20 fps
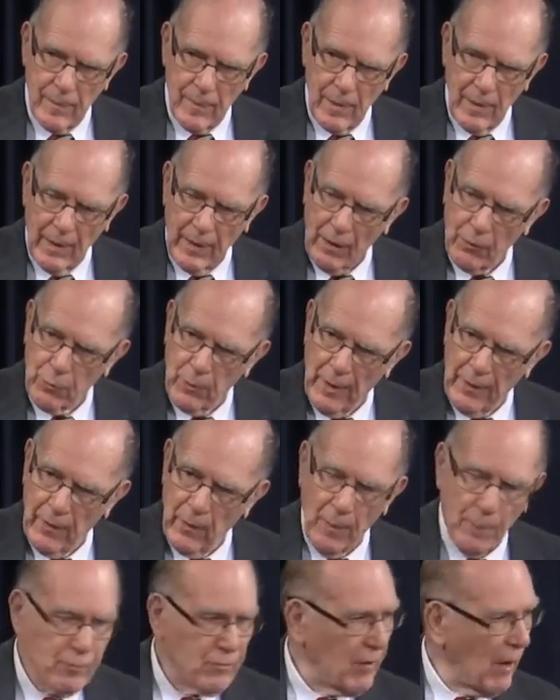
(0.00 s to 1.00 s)
and that's why
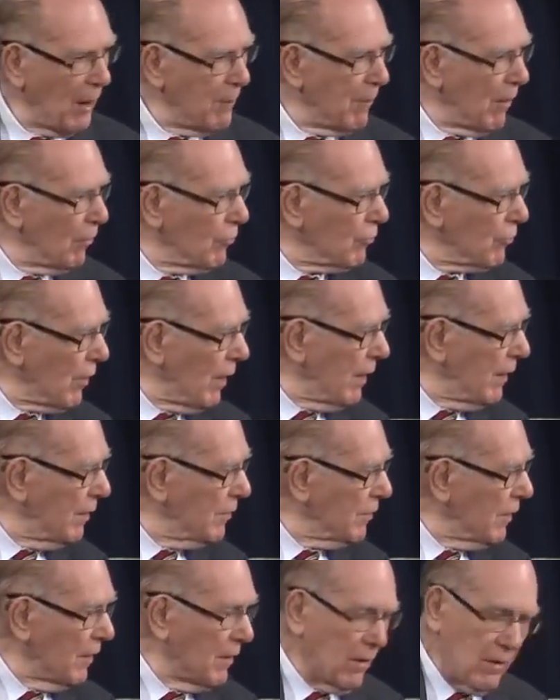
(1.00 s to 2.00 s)
they're upset about
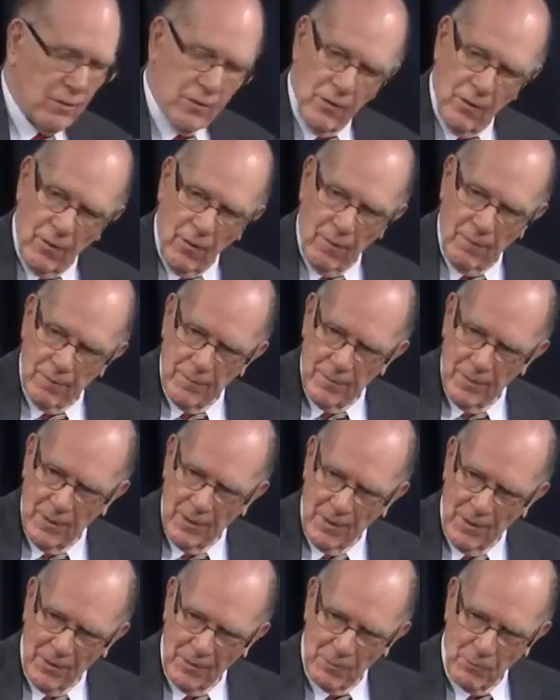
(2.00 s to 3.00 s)
China and its
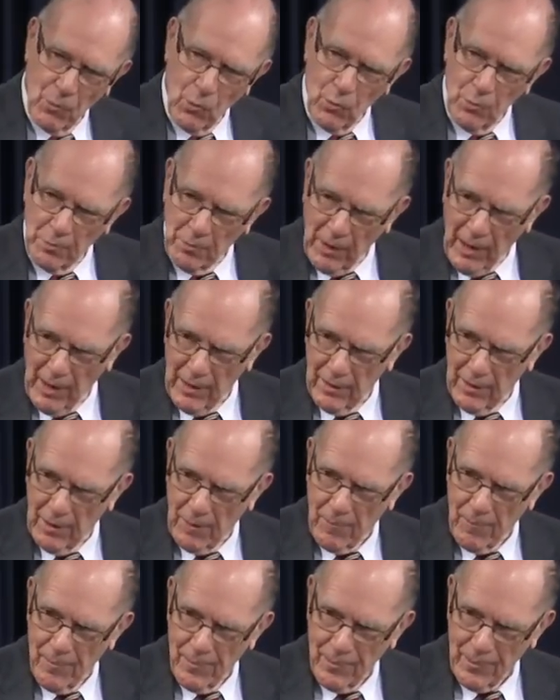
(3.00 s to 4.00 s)
moon landing
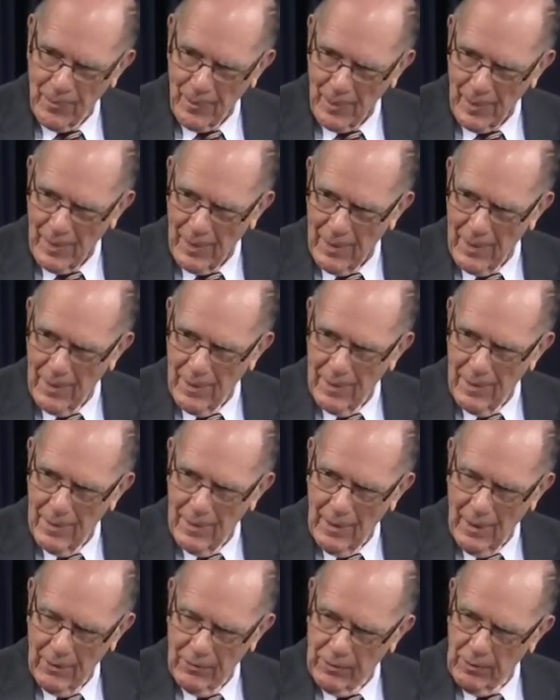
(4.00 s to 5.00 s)

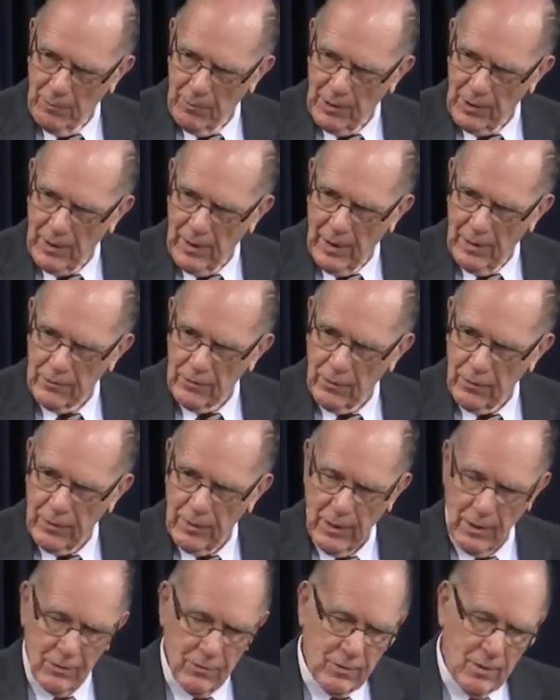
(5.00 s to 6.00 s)
and similar kinds of
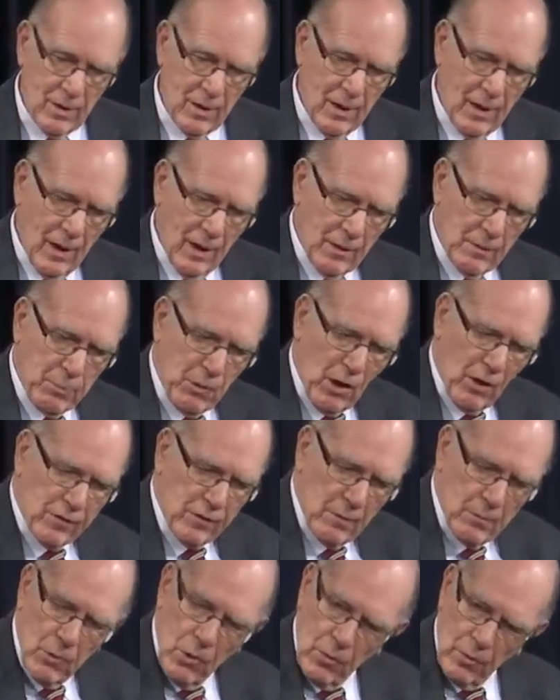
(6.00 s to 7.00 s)
things. Because
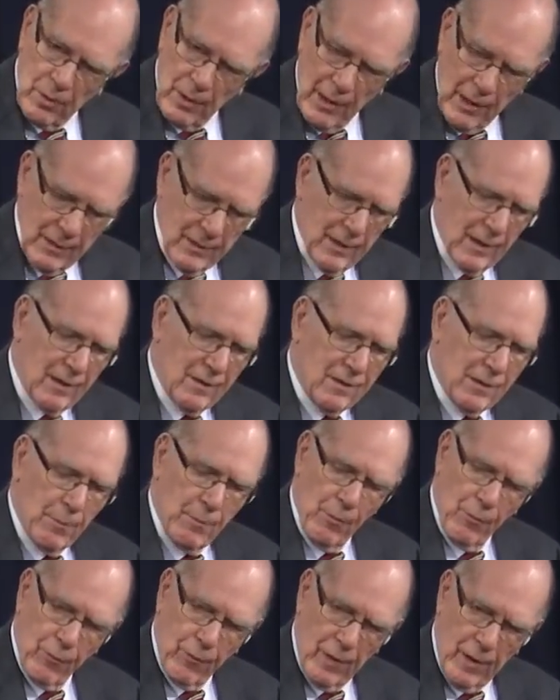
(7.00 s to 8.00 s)
the moon landing
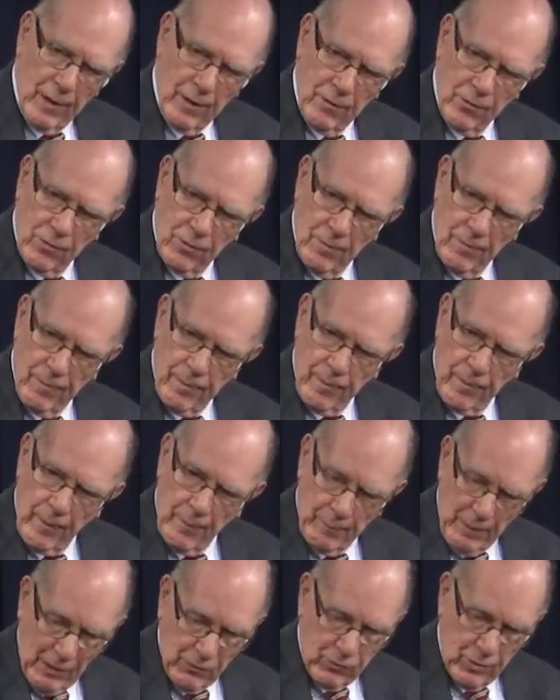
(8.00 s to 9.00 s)
typifies,
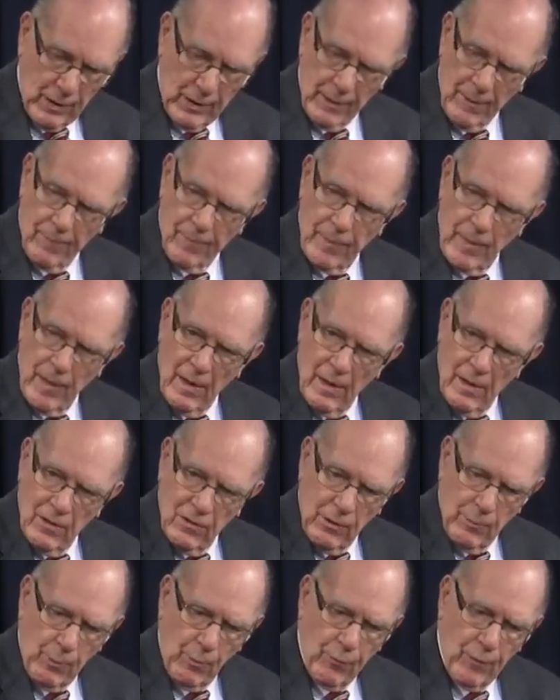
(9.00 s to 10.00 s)
by China,
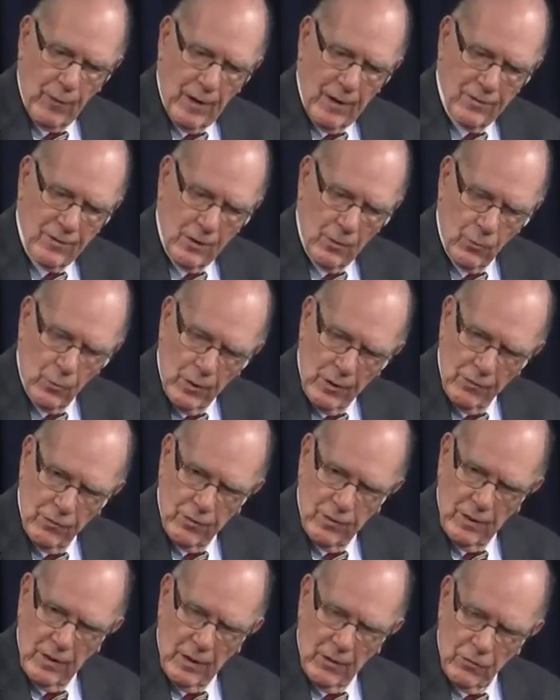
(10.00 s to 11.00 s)
typifies that
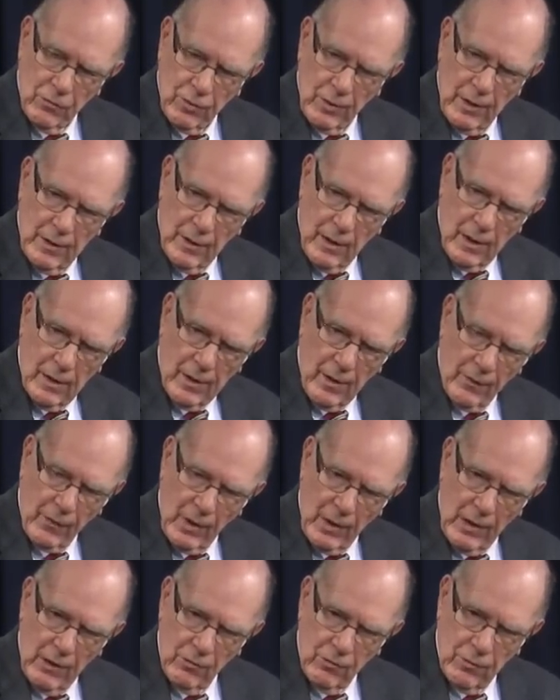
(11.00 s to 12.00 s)
Russia and China and other
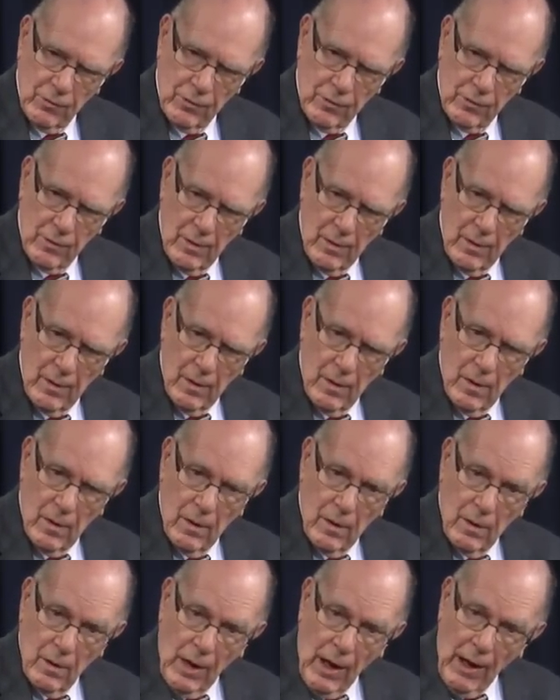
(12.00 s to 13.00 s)
nations
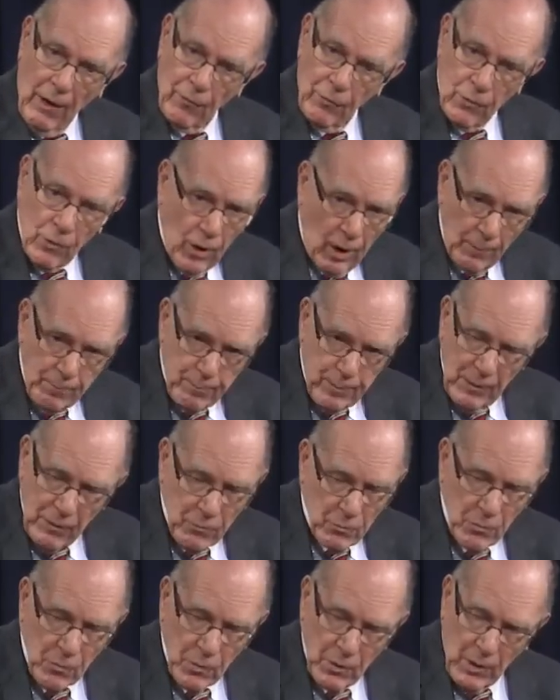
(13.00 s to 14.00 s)
have not
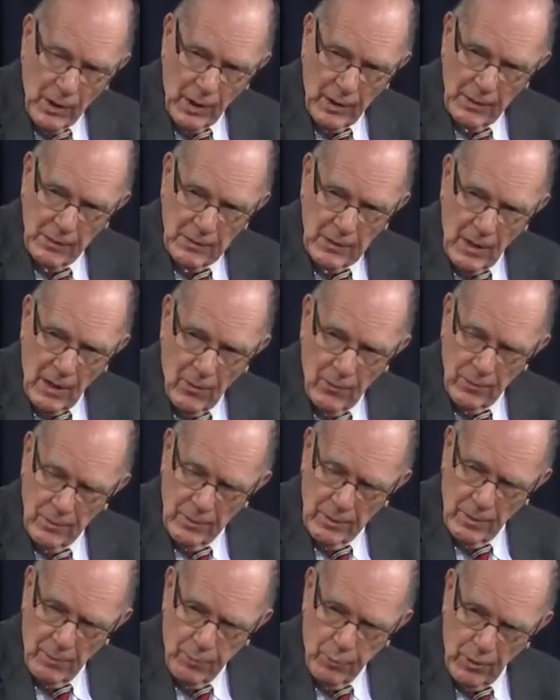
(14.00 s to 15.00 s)
been cutting down
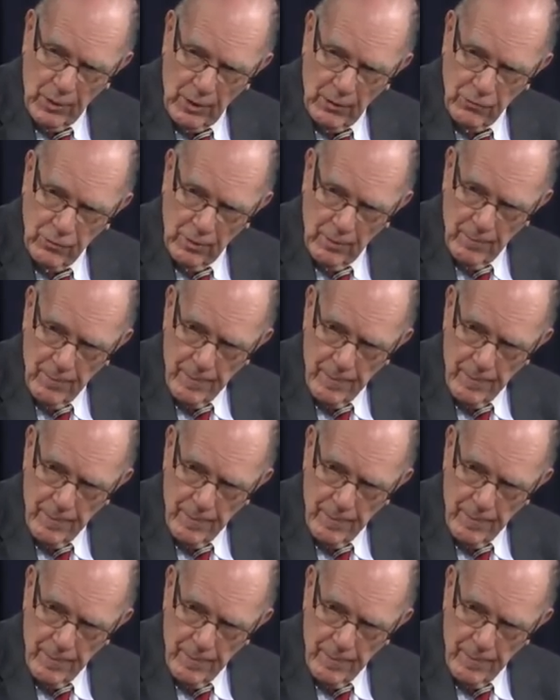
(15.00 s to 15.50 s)
their production